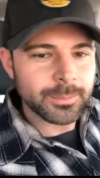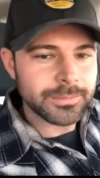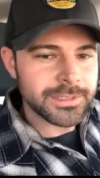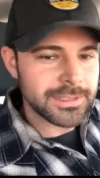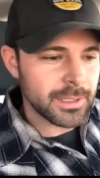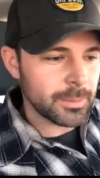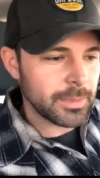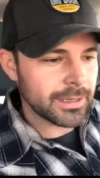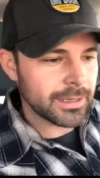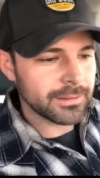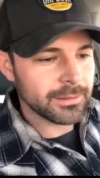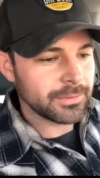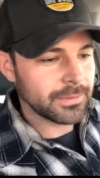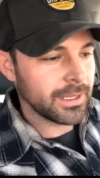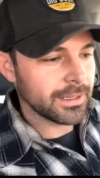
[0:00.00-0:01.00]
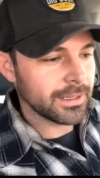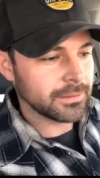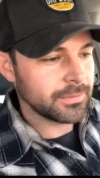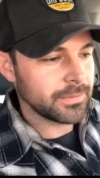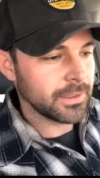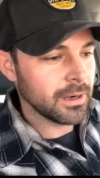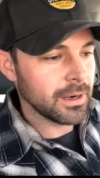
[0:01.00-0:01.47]
sit back and reflect
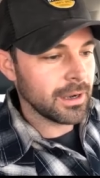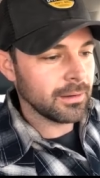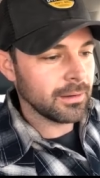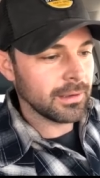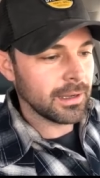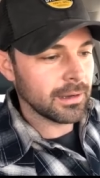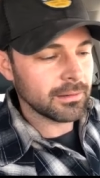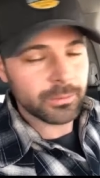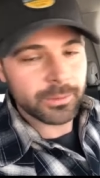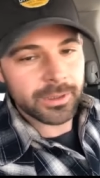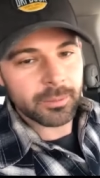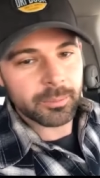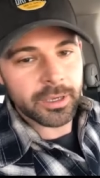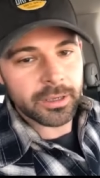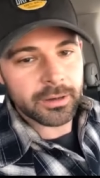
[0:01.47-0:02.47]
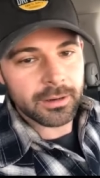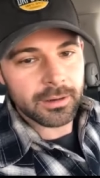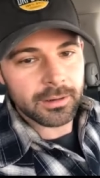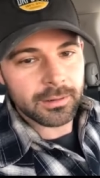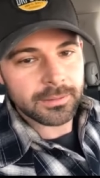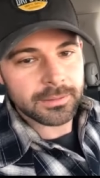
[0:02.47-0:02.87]
and figure out how can we get better.